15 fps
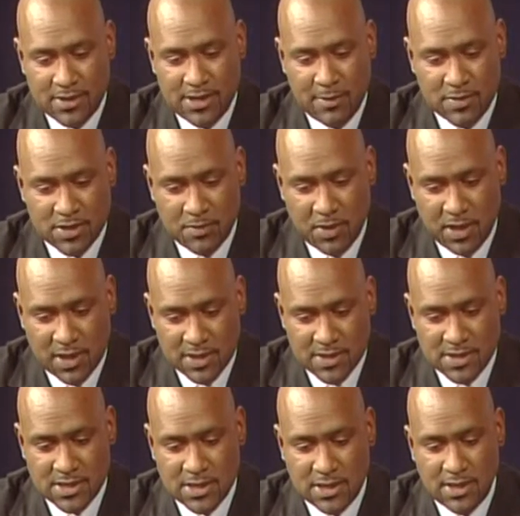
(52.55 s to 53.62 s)
seems to be
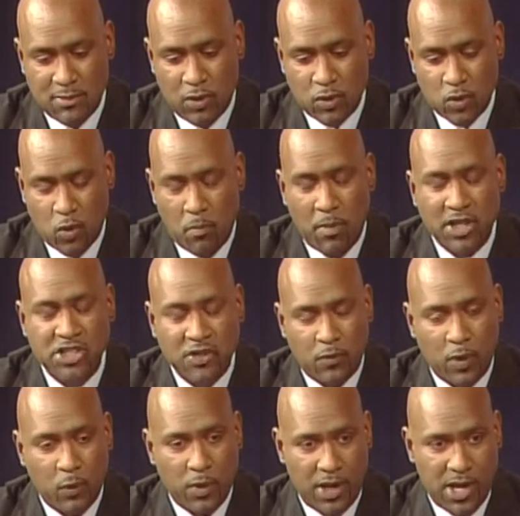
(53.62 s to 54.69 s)
concerned about, or much of
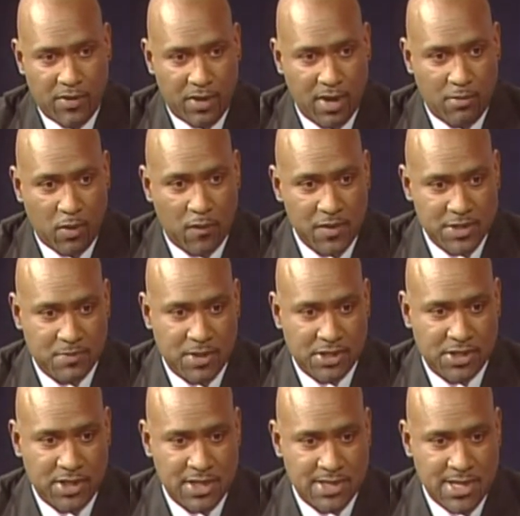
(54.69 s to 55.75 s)
what we're hearing about this
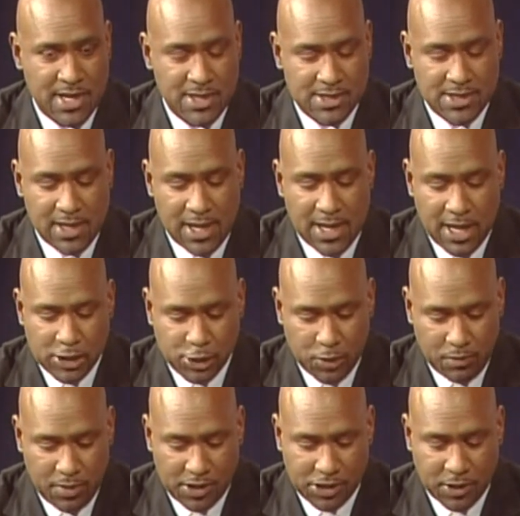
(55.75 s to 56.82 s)
budget, is that it's an
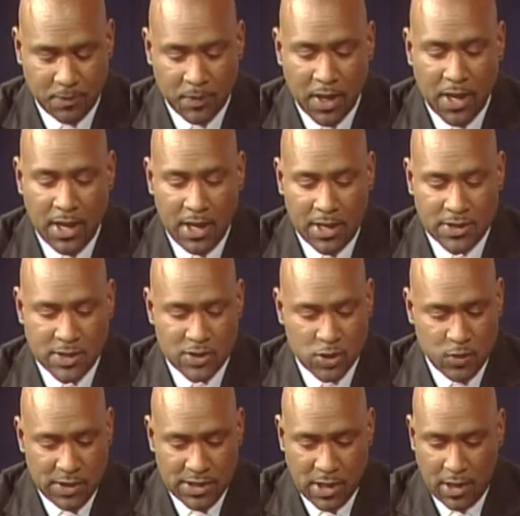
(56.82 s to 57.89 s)
election budget. It's a
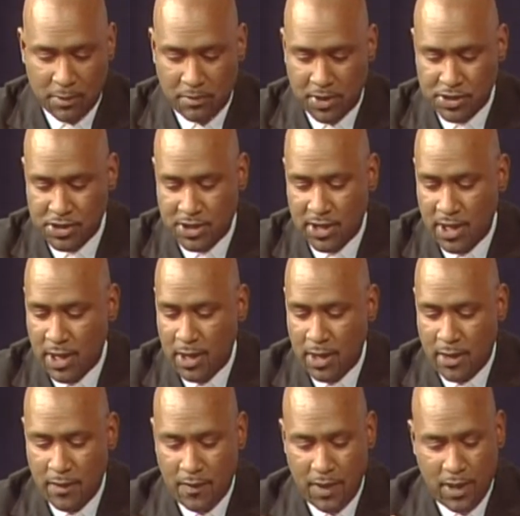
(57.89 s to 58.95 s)
sweetheart budget.
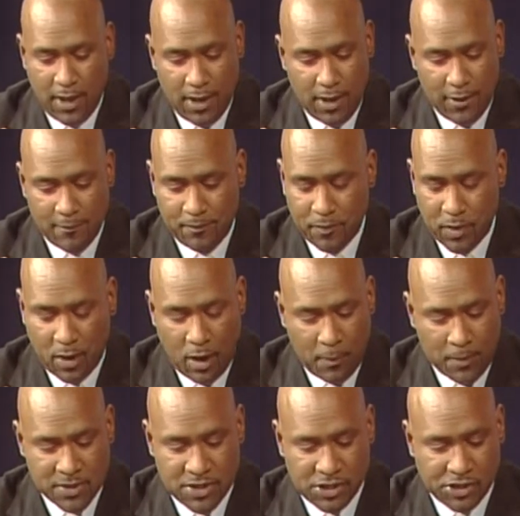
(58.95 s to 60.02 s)
The
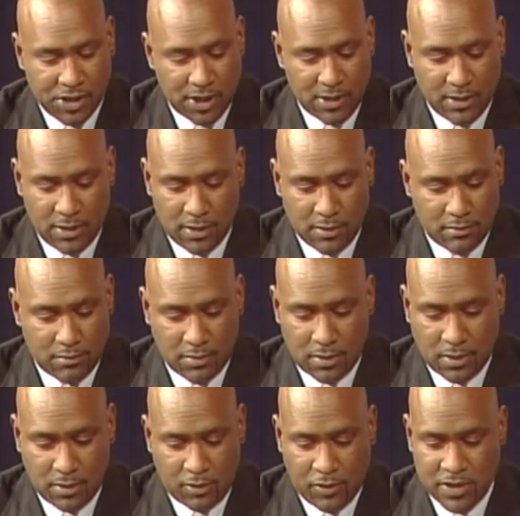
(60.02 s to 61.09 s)
opposition
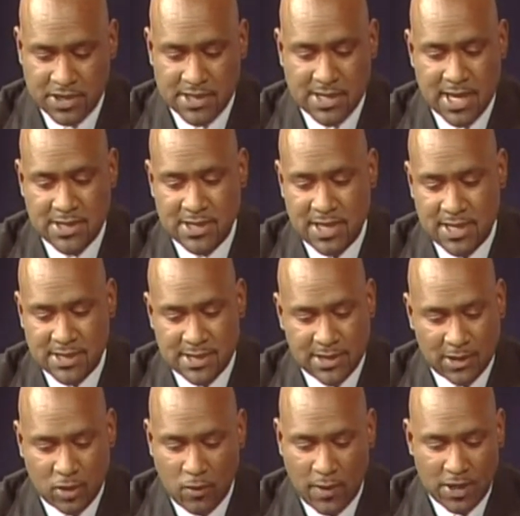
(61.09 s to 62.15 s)
criticized it as
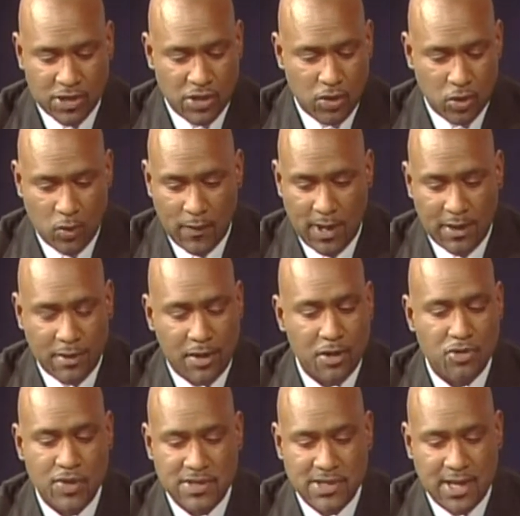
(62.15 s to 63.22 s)
going to nowhere, not
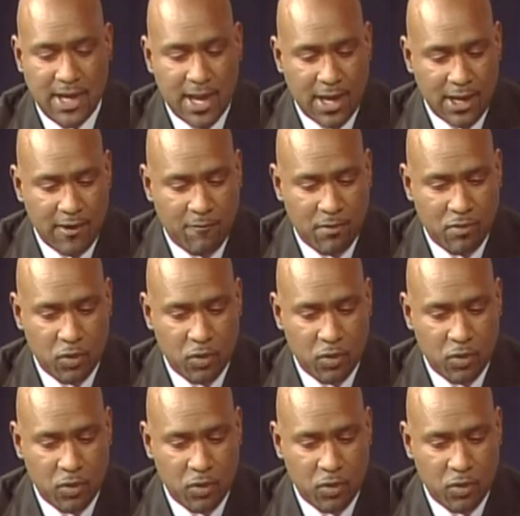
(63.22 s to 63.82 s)
addressing any of